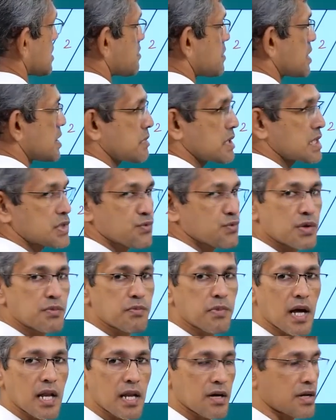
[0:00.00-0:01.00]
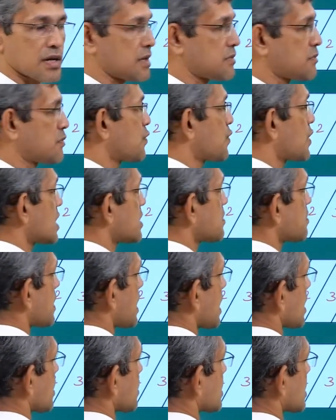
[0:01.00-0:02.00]
P means what? Parallelogram. 1
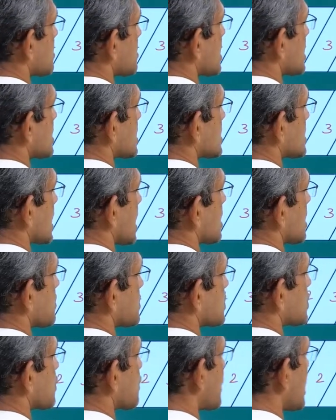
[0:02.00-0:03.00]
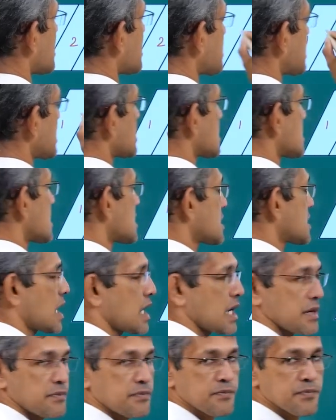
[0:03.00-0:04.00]
parallelogram at a time. So 1 piece at a
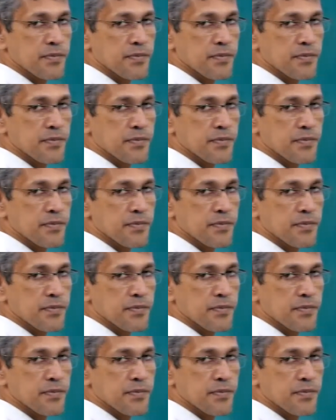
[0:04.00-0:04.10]
time.